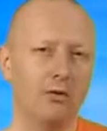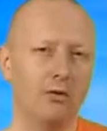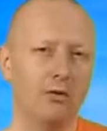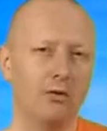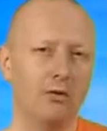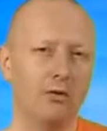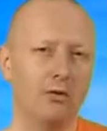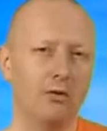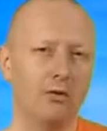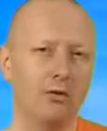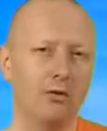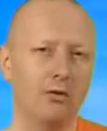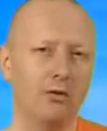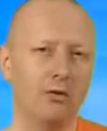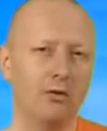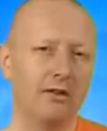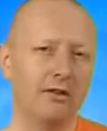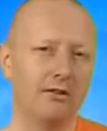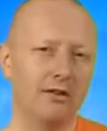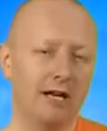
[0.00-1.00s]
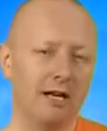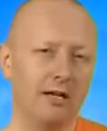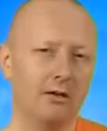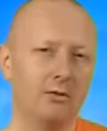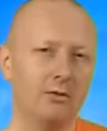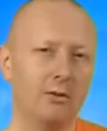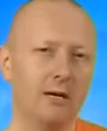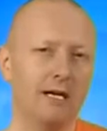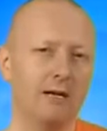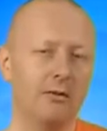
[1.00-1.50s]
So this is a second
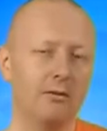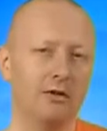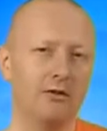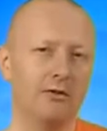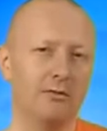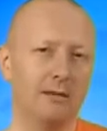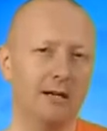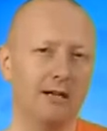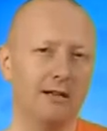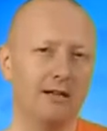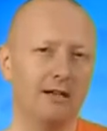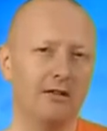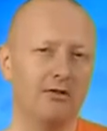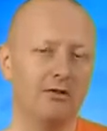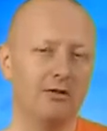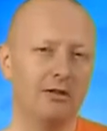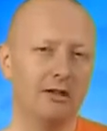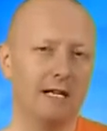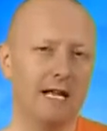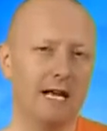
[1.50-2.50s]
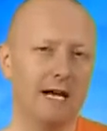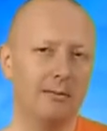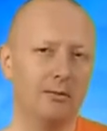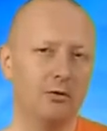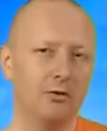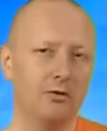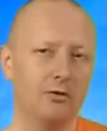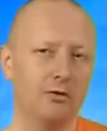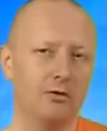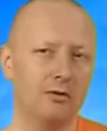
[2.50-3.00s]
way in which meditation can help
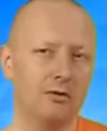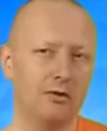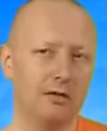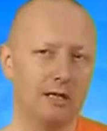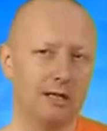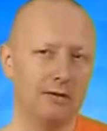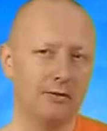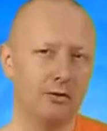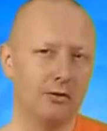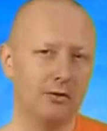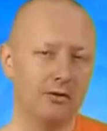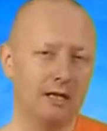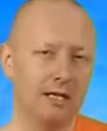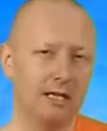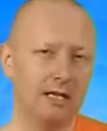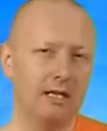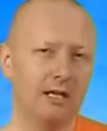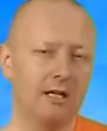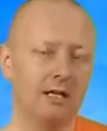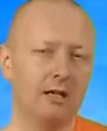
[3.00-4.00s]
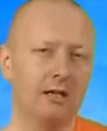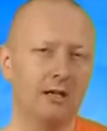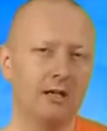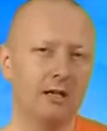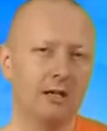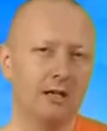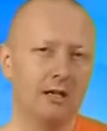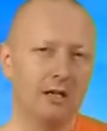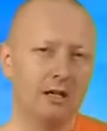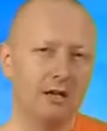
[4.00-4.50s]
you to give you the
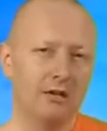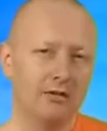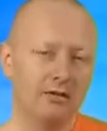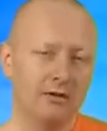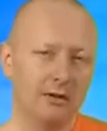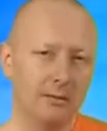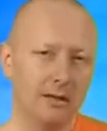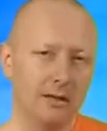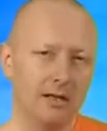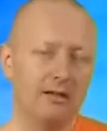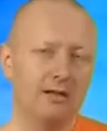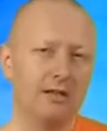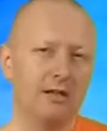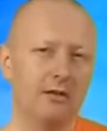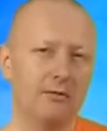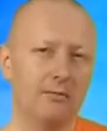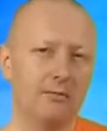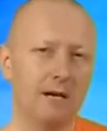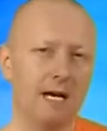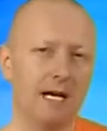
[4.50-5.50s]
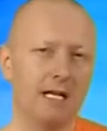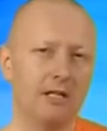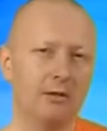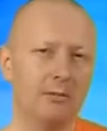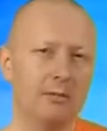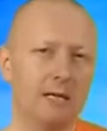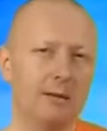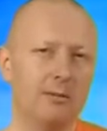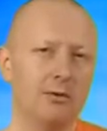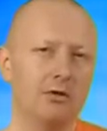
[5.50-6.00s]
stability of mind to
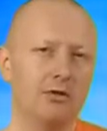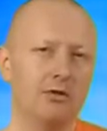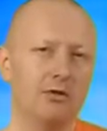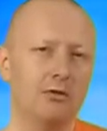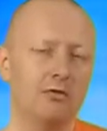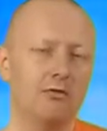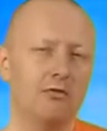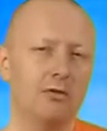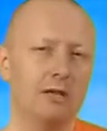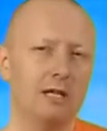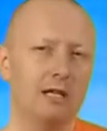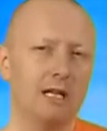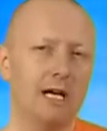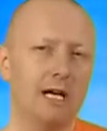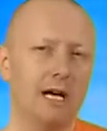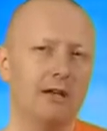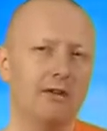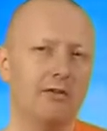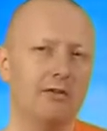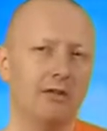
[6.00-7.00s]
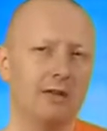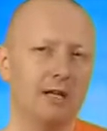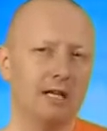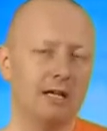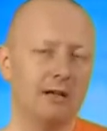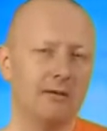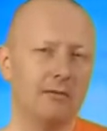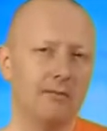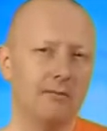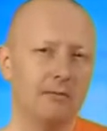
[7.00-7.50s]
be able to realize
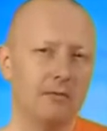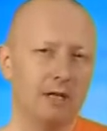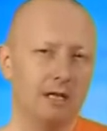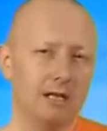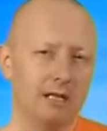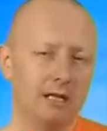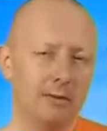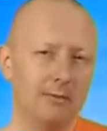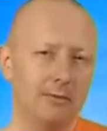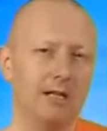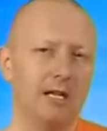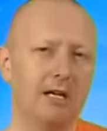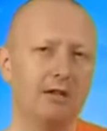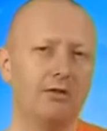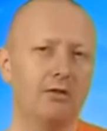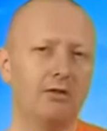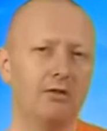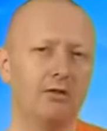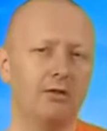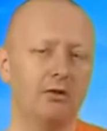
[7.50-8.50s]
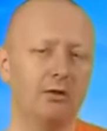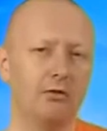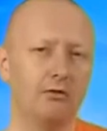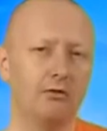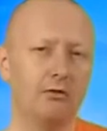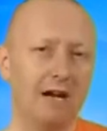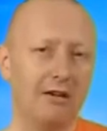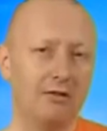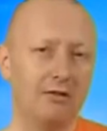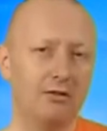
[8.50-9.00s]
the limitations to
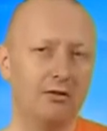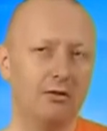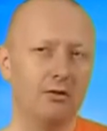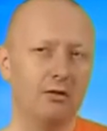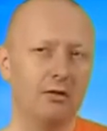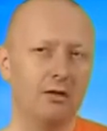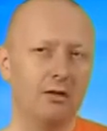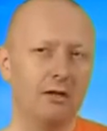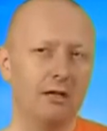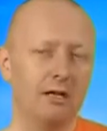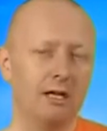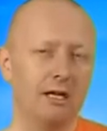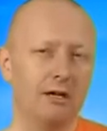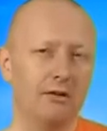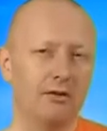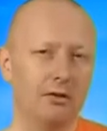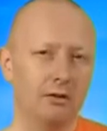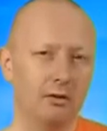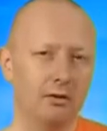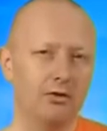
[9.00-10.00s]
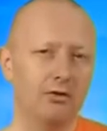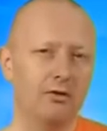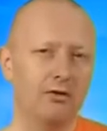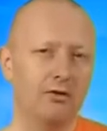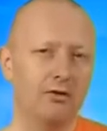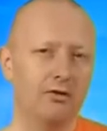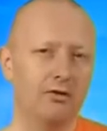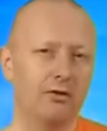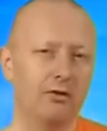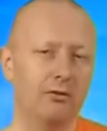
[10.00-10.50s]
rational
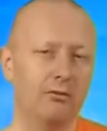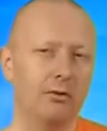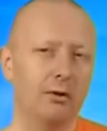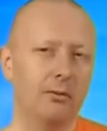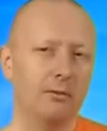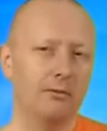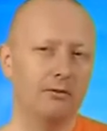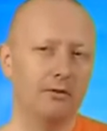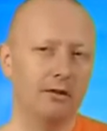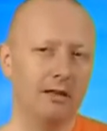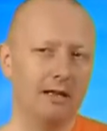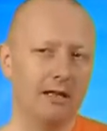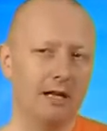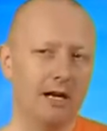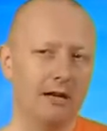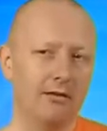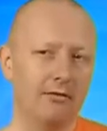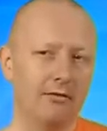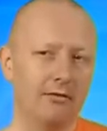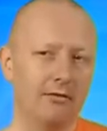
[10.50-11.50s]
solutions to problems in life.